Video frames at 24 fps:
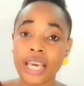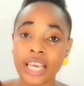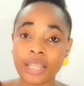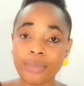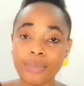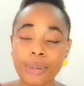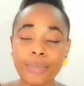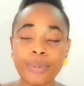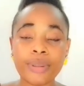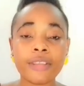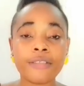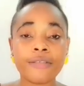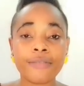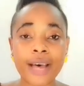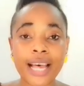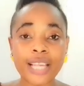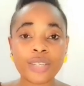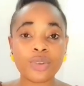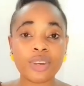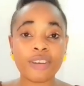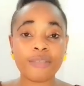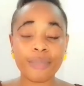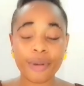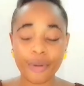It may be the
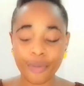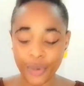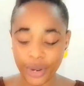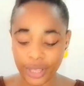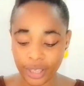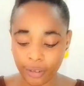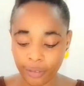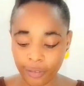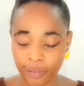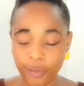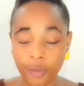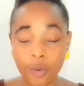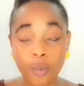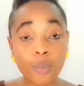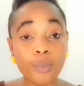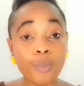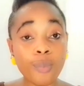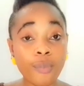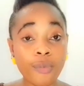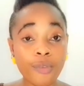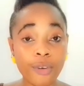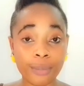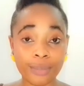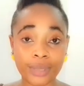verse we have been reading
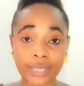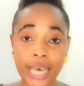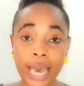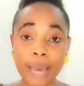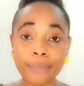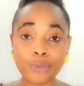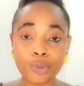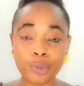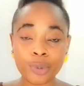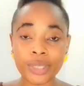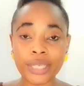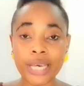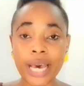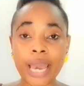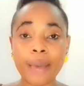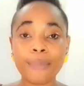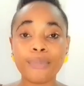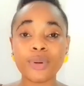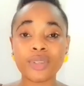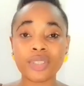from time to time,